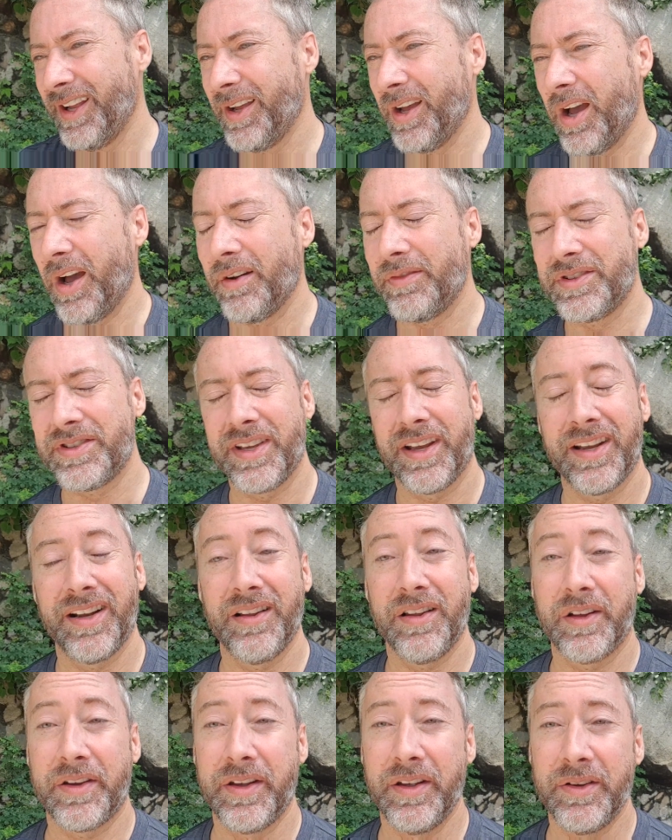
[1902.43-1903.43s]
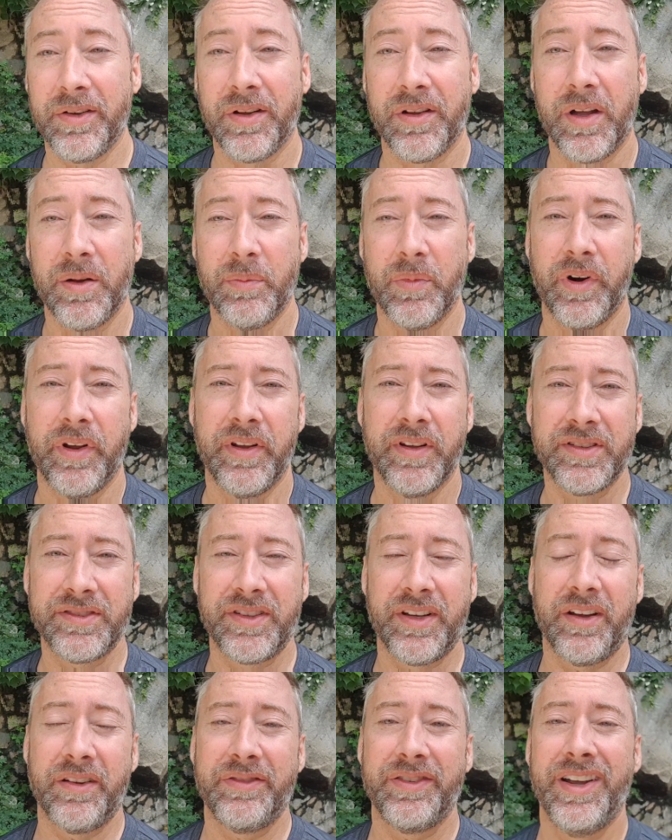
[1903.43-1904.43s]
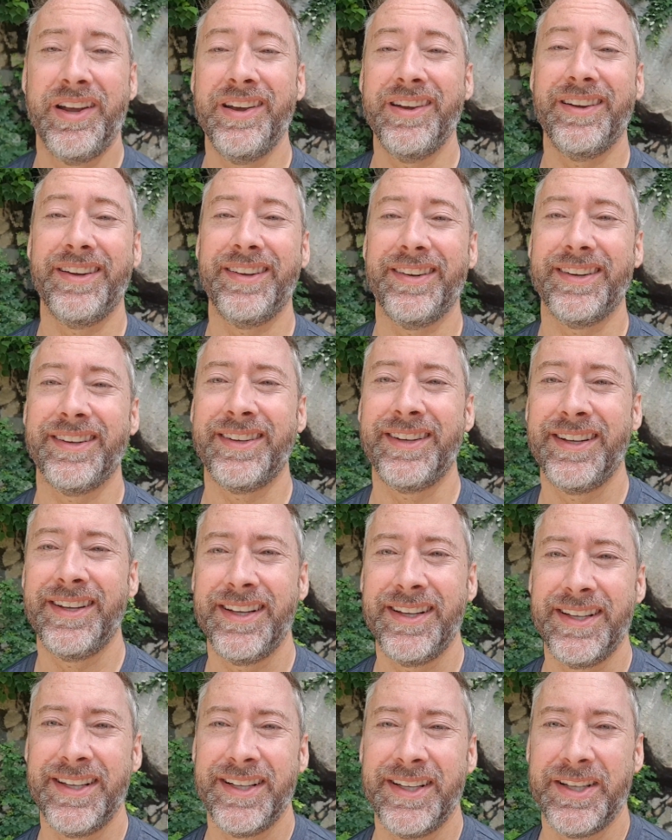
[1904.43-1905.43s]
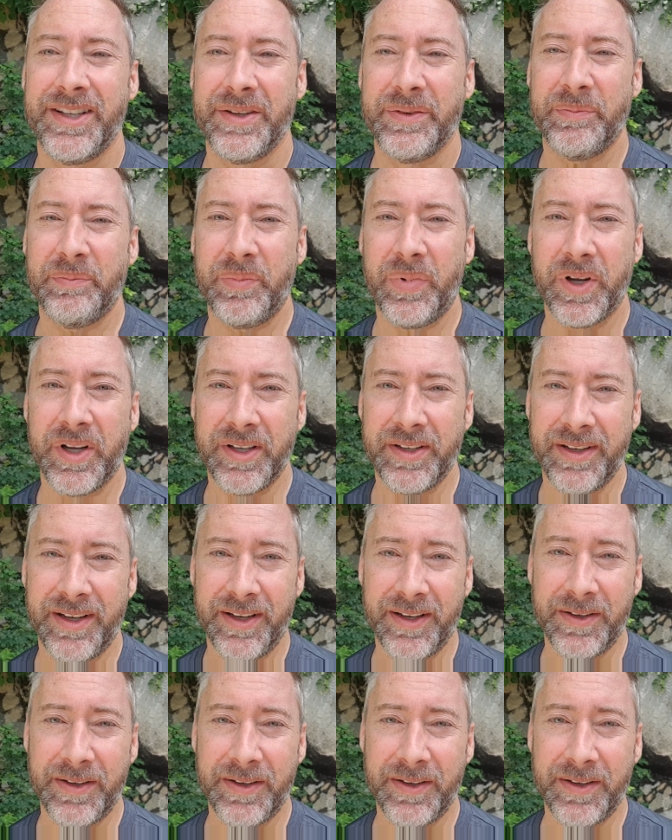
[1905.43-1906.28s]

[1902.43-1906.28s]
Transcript: Obviously I got to look into a lot more of this stuff. But